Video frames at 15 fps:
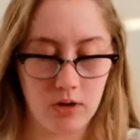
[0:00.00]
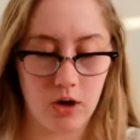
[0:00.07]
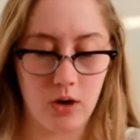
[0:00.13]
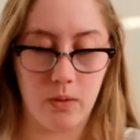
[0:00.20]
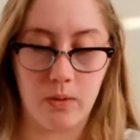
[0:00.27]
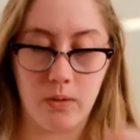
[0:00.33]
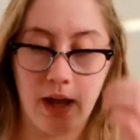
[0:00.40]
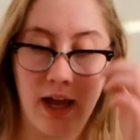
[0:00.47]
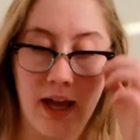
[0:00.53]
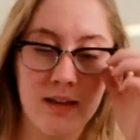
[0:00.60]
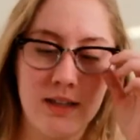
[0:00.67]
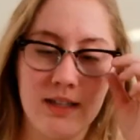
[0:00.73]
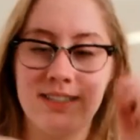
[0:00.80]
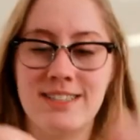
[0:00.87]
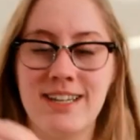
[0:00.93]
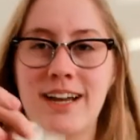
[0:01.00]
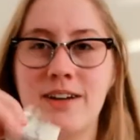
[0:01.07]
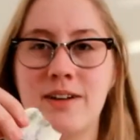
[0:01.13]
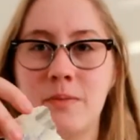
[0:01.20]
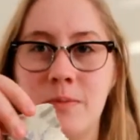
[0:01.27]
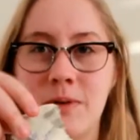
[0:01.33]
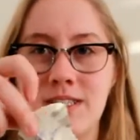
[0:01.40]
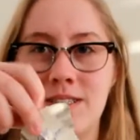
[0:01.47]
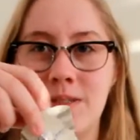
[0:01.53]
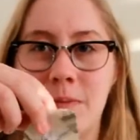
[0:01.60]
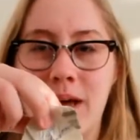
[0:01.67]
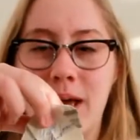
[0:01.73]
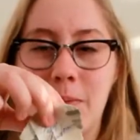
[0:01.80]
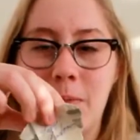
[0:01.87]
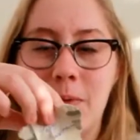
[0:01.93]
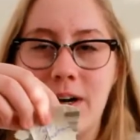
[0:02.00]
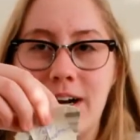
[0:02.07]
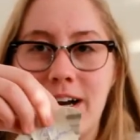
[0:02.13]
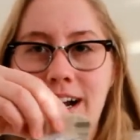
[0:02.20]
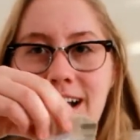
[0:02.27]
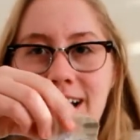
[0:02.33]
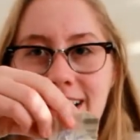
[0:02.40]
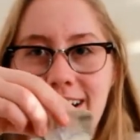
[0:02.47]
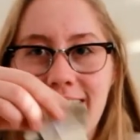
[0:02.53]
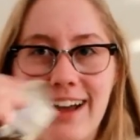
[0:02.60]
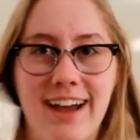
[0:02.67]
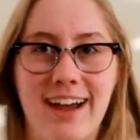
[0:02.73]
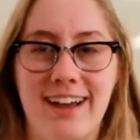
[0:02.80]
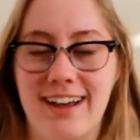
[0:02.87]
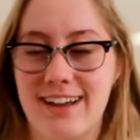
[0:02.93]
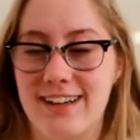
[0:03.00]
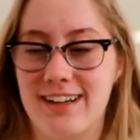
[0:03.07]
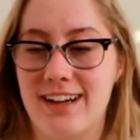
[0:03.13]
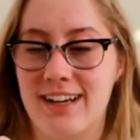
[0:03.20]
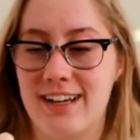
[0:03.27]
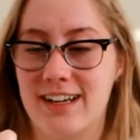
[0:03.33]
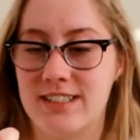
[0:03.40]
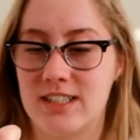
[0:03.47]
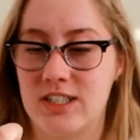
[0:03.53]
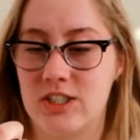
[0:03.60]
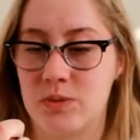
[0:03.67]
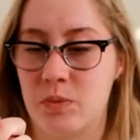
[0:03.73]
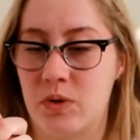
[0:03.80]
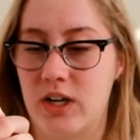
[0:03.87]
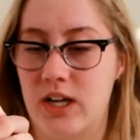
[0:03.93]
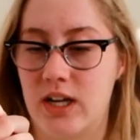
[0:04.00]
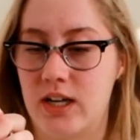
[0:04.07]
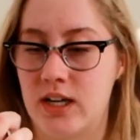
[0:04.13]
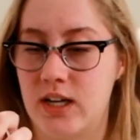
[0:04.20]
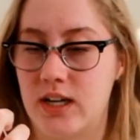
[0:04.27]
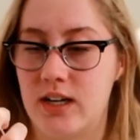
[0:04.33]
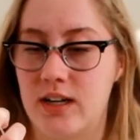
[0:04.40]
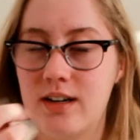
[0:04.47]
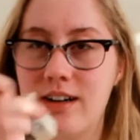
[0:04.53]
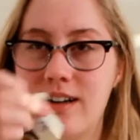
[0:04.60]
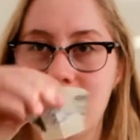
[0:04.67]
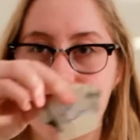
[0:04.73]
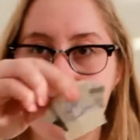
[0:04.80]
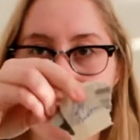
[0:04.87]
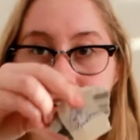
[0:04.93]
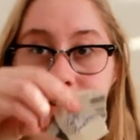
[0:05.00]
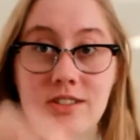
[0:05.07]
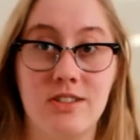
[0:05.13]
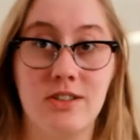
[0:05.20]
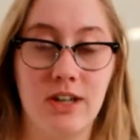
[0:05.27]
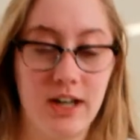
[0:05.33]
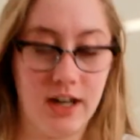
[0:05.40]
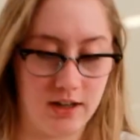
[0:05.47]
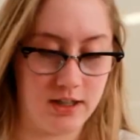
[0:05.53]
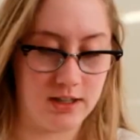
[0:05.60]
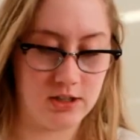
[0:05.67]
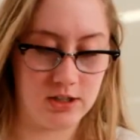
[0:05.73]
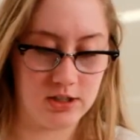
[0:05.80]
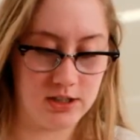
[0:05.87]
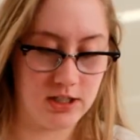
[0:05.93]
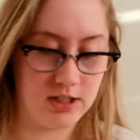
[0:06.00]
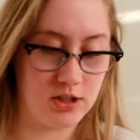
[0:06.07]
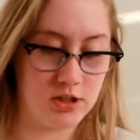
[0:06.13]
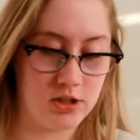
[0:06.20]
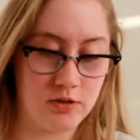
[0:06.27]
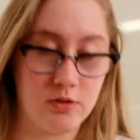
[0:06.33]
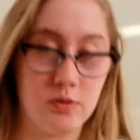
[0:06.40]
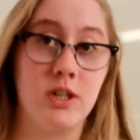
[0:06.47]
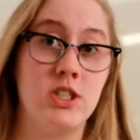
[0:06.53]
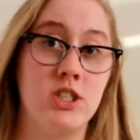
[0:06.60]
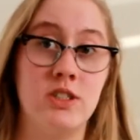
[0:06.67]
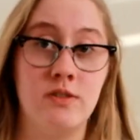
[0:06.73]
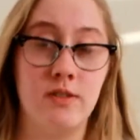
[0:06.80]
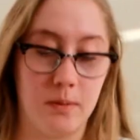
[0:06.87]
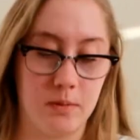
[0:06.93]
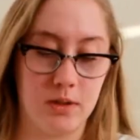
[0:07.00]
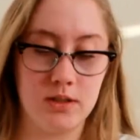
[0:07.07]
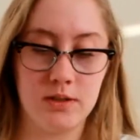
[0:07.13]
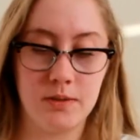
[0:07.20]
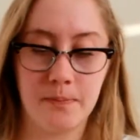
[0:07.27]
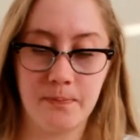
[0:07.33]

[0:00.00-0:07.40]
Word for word: Oh, Haley signed a piece of paper and I guess I just put it in here. So yeah, that's her signature for when she's famous.